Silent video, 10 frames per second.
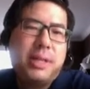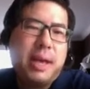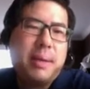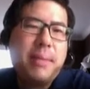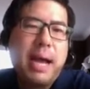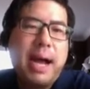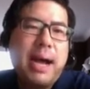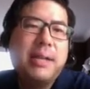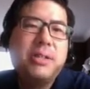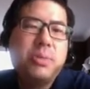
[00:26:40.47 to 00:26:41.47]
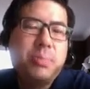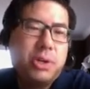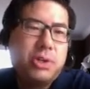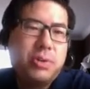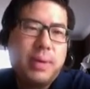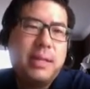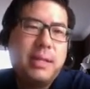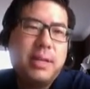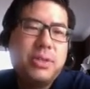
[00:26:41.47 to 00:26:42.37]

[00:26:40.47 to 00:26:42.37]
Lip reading: them on spirituality.